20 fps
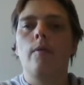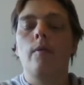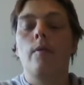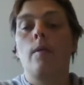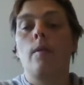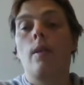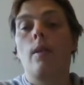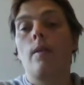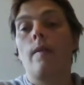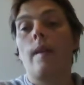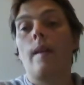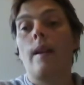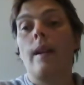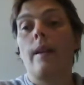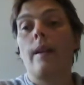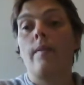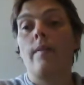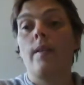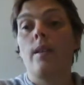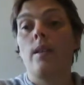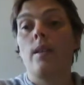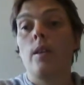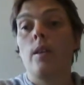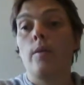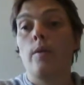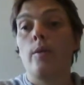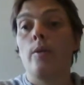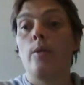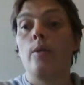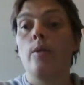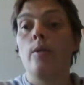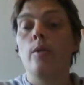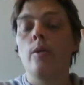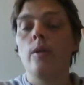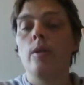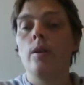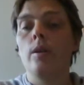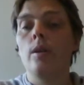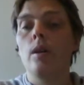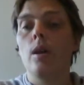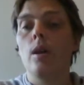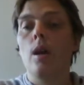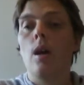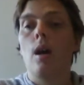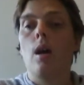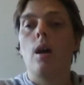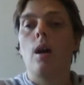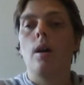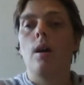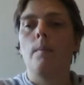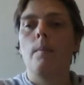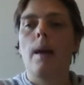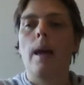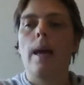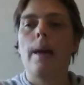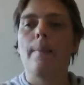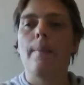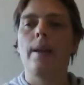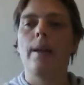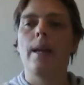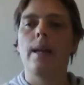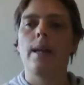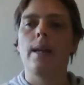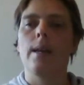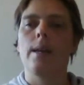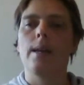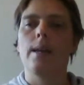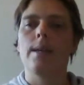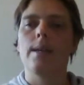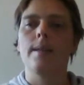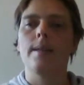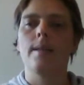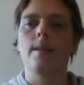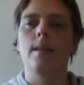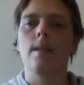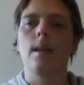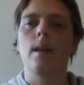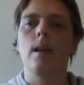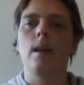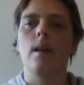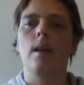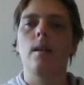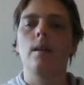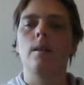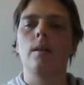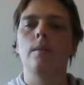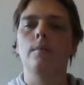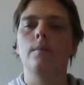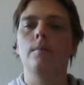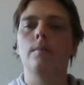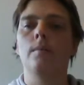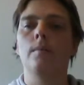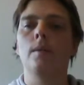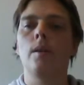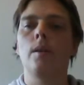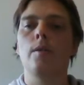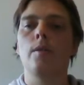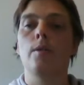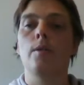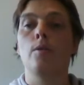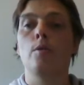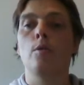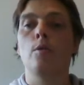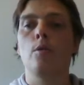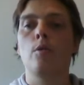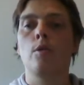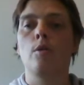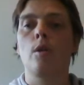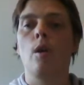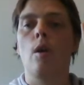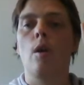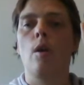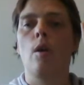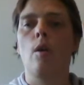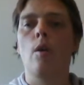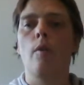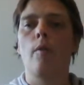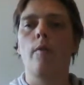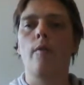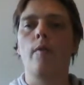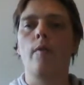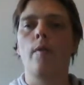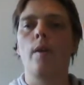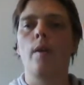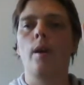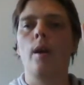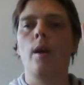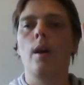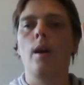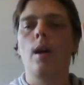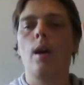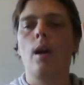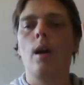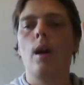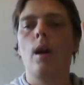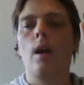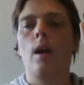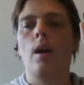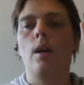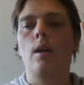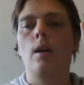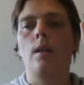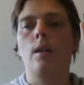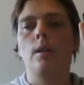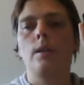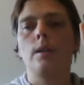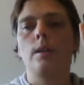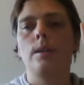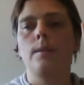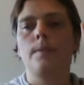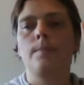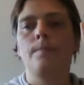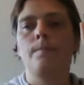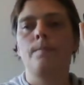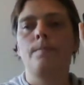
they live in New York. Emily is the daughter of an